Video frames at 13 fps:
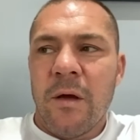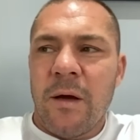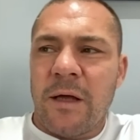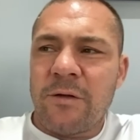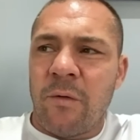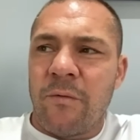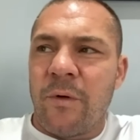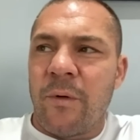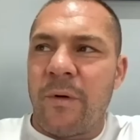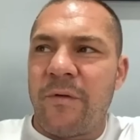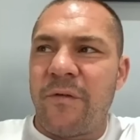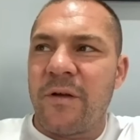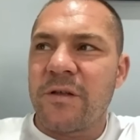I don't know
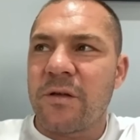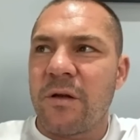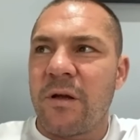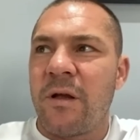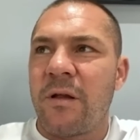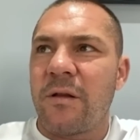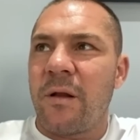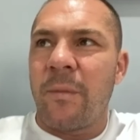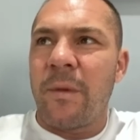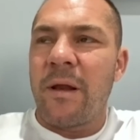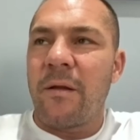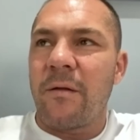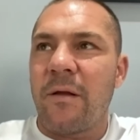if it's. It, I
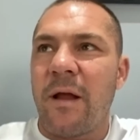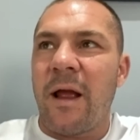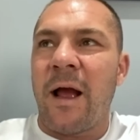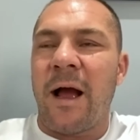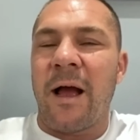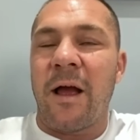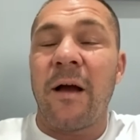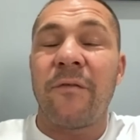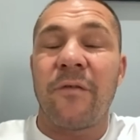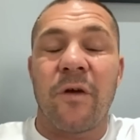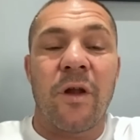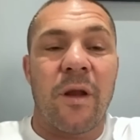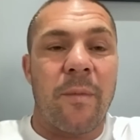mean, I, I've
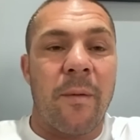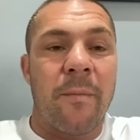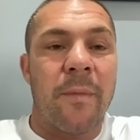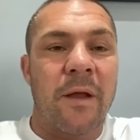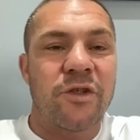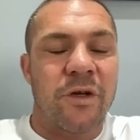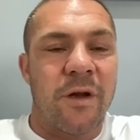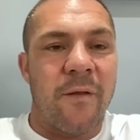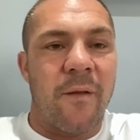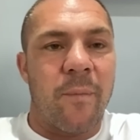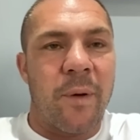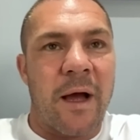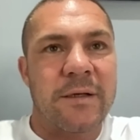heard it been mentioned in
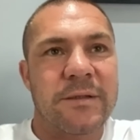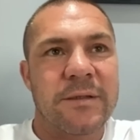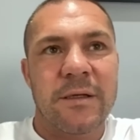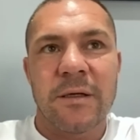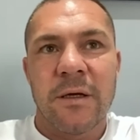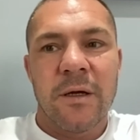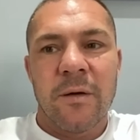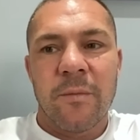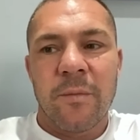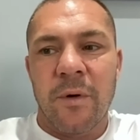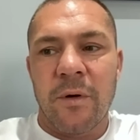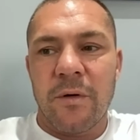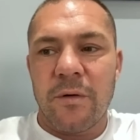the past,
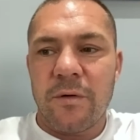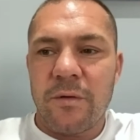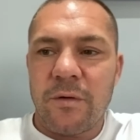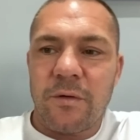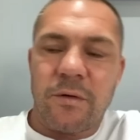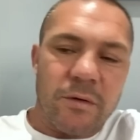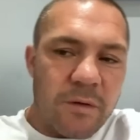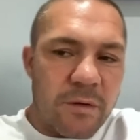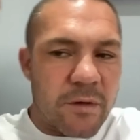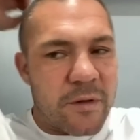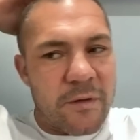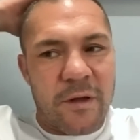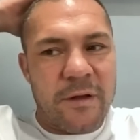but
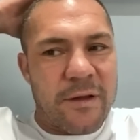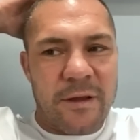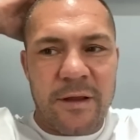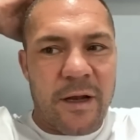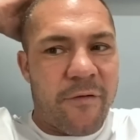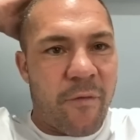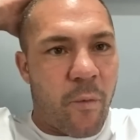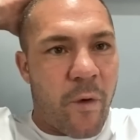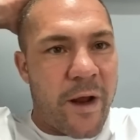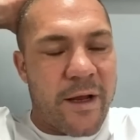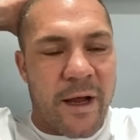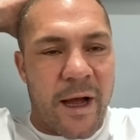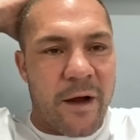the two different
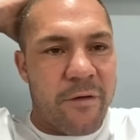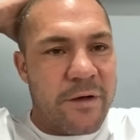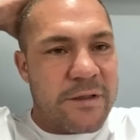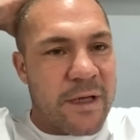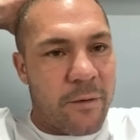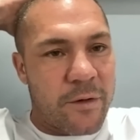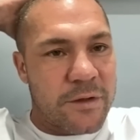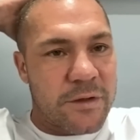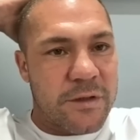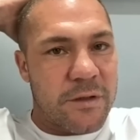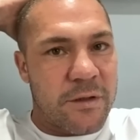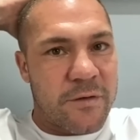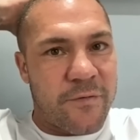weight categories now
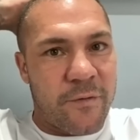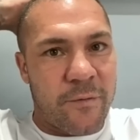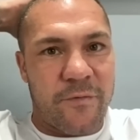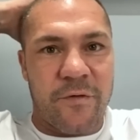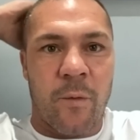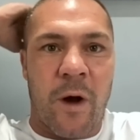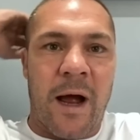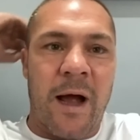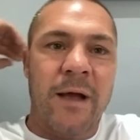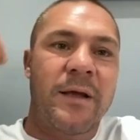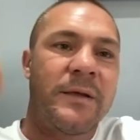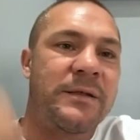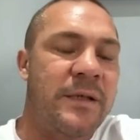is, is from from what
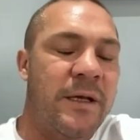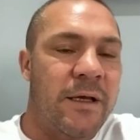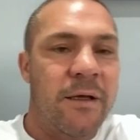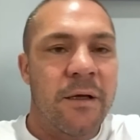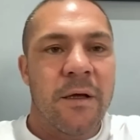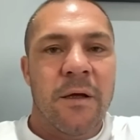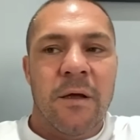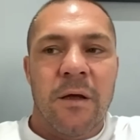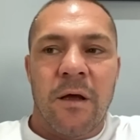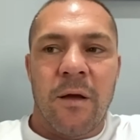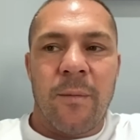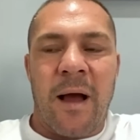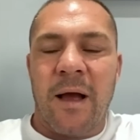I can see.
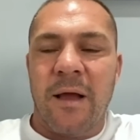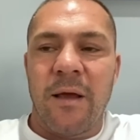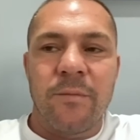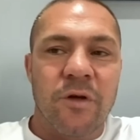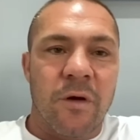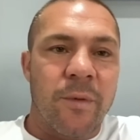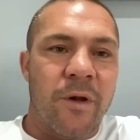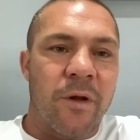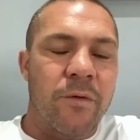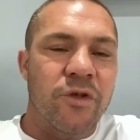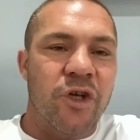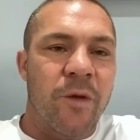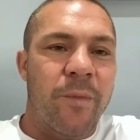Mm. Um, going to be
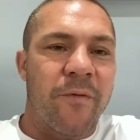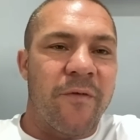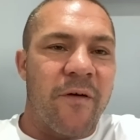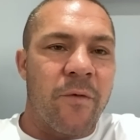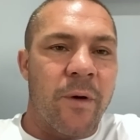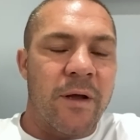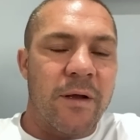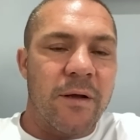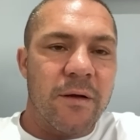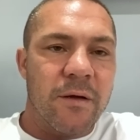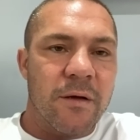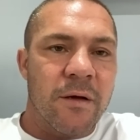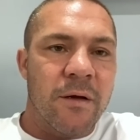doing super featherweight,
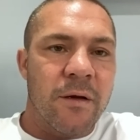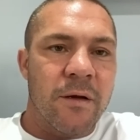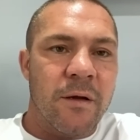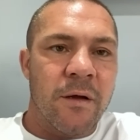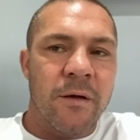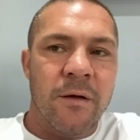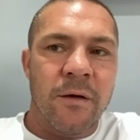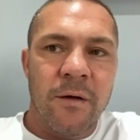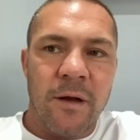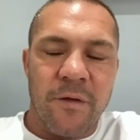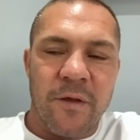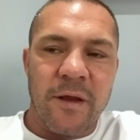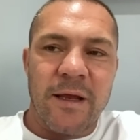and and
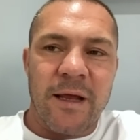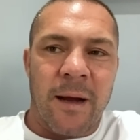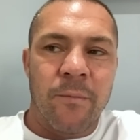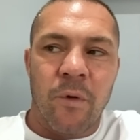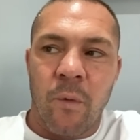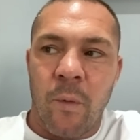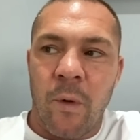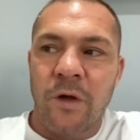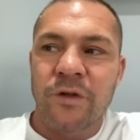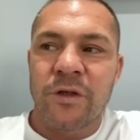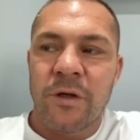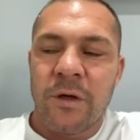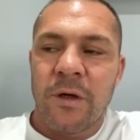I think Campbell was